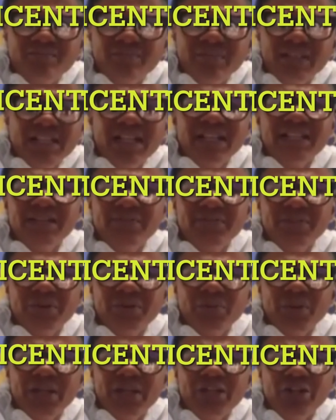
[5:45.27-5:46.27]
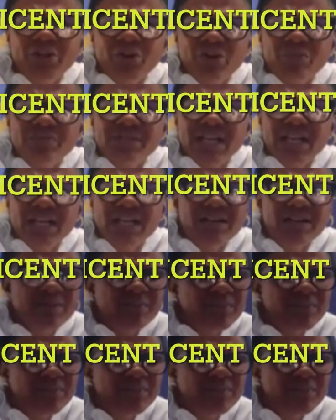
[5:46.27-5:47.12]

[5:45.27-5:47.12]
In a different way. You know what I'm saying?